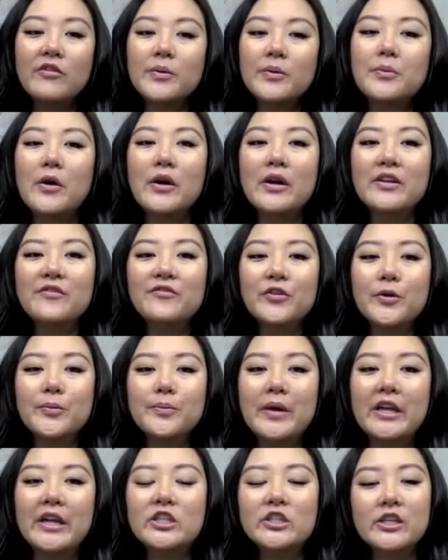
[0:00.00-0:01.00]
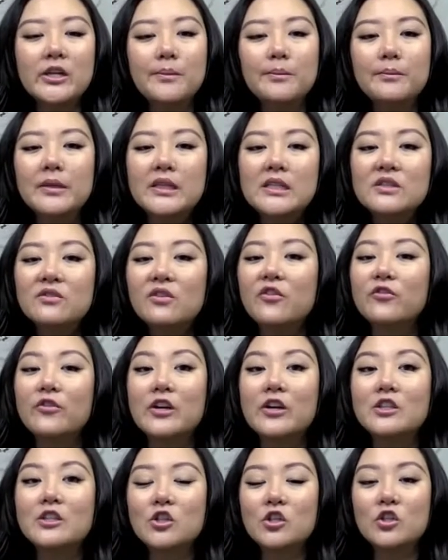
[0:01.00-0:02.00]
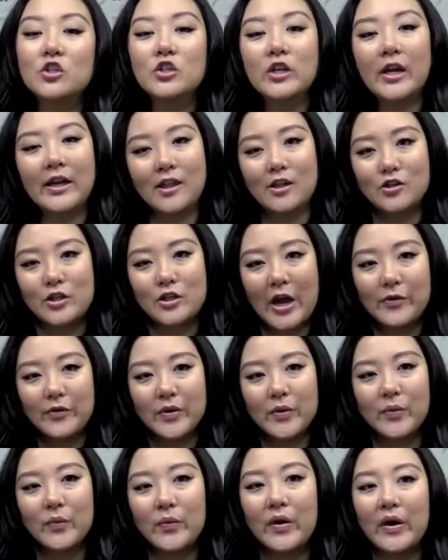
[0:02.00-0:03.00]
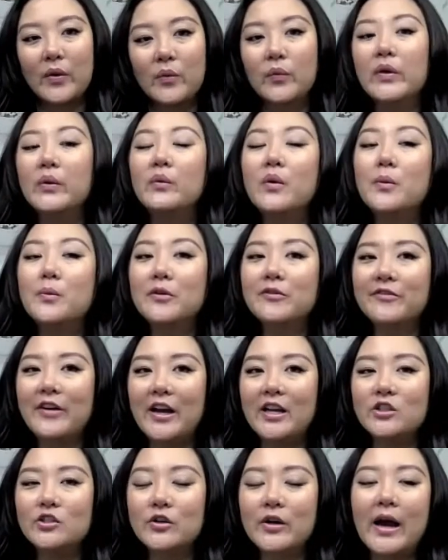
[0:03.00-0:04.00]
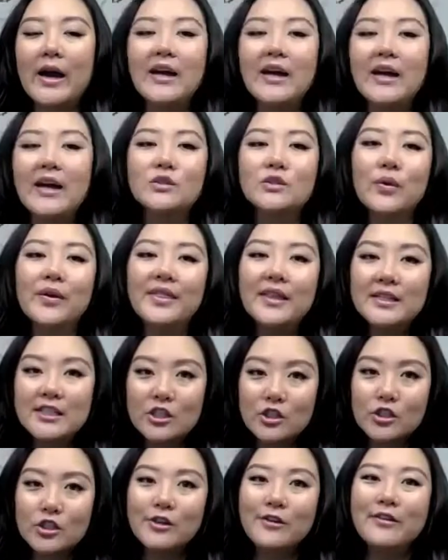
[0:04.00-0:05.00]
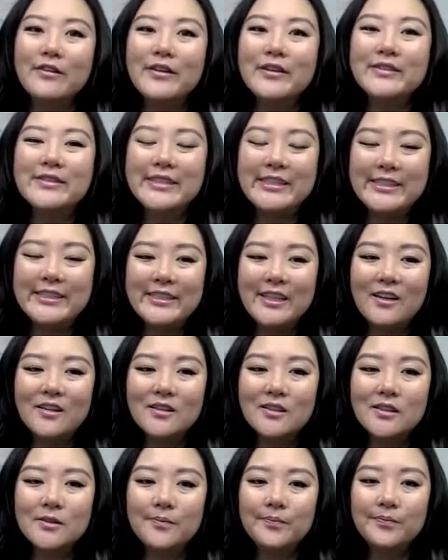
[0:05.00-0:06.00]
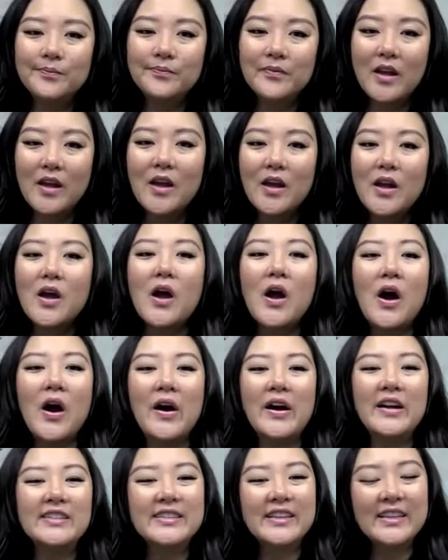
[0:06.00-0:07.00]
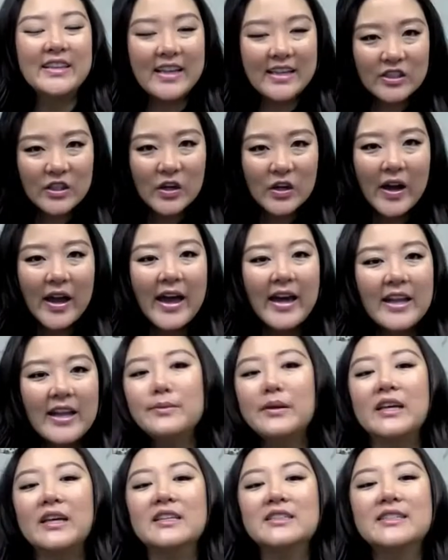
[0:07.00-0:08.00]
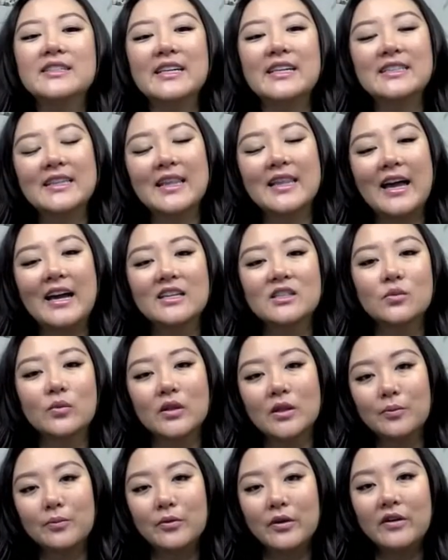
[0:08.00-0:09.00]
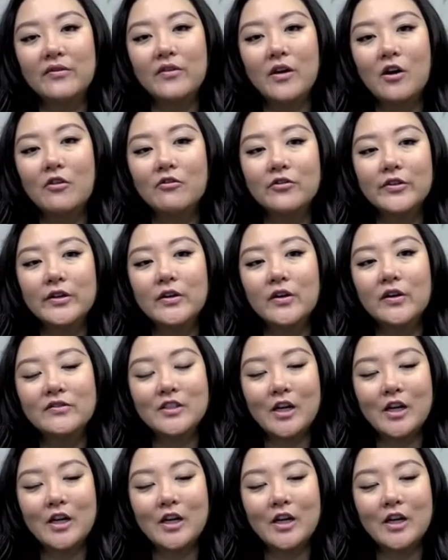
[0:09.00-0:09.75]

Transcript: For more information, please feel free to check the chat room where we will provide you guys with additional details. All right, so let's go ahead and begin today's class with a brief overview